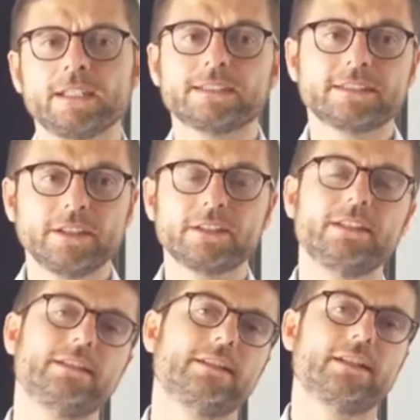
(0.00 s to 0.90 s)

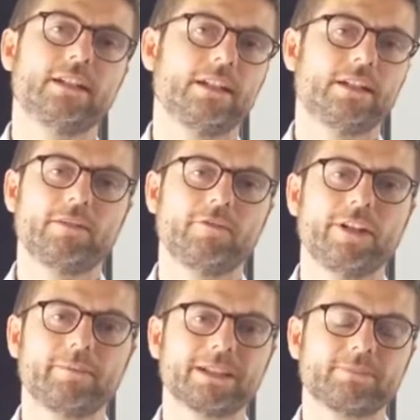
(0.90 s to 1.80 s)
Certainly
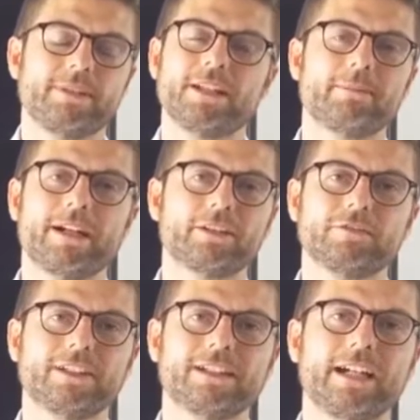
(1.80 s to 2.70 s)
there must be a part
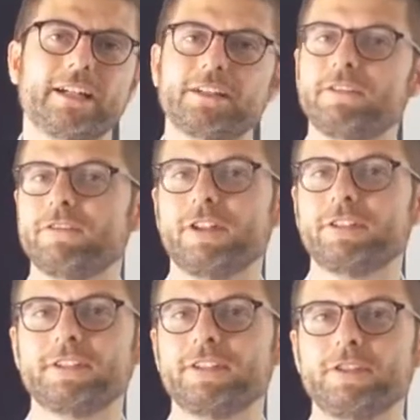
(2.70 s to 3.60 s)
of the client. If
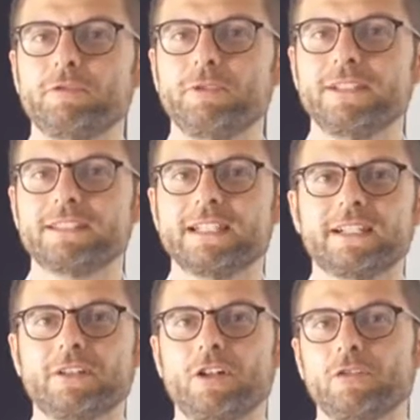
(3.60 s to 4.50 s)
not, you will
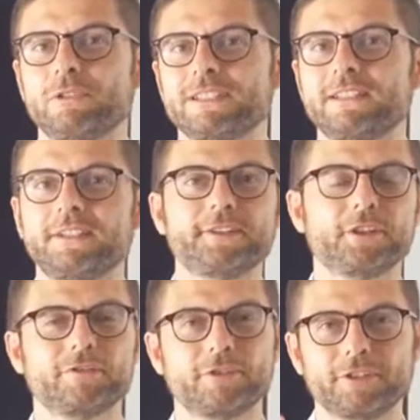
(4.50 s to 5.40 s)
design always
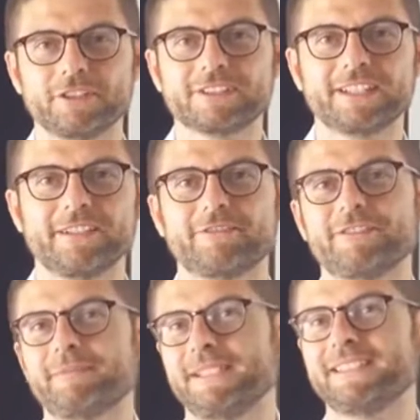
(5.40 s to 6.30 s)
interior for yourself,
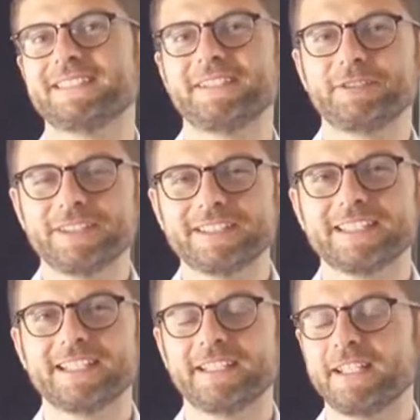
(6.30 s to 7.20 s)
but instead you are
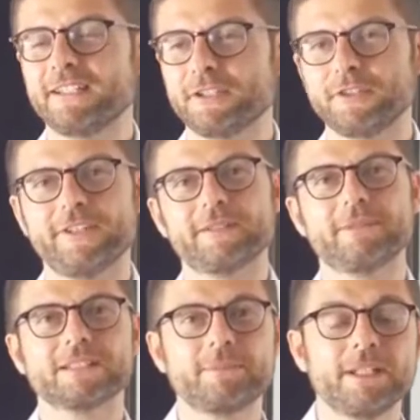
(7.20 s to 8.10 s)
designing interior
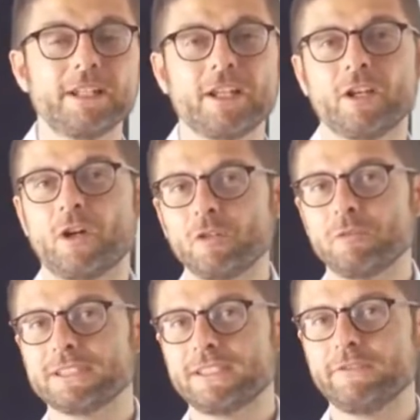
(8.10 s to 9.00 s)
that must be
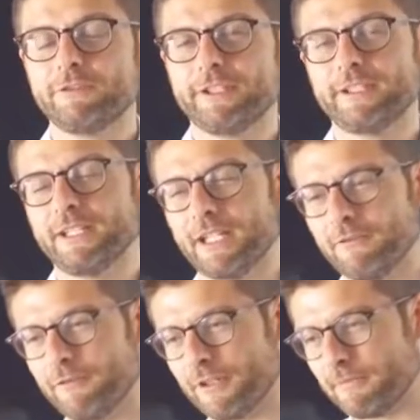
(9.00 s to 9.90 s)
always different, and